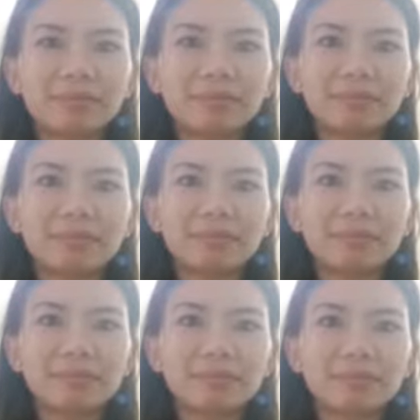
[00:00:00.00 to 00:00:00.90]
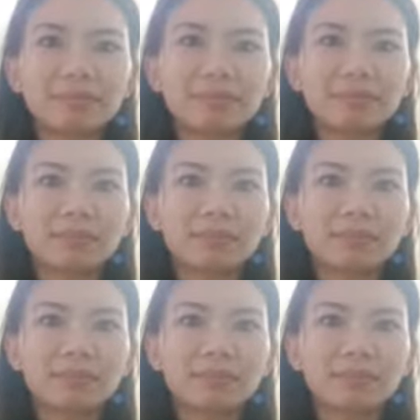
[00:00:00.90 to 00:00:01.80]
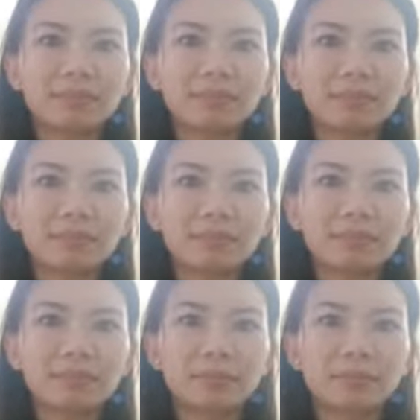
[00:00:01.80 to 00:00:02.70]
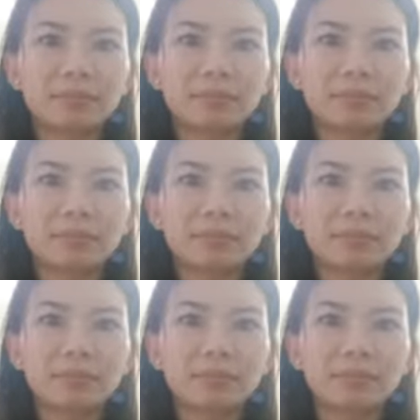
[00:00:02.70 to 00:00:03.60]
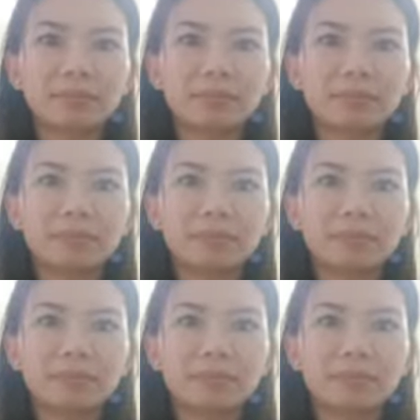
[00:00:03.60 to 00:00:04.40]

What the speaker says: (silent)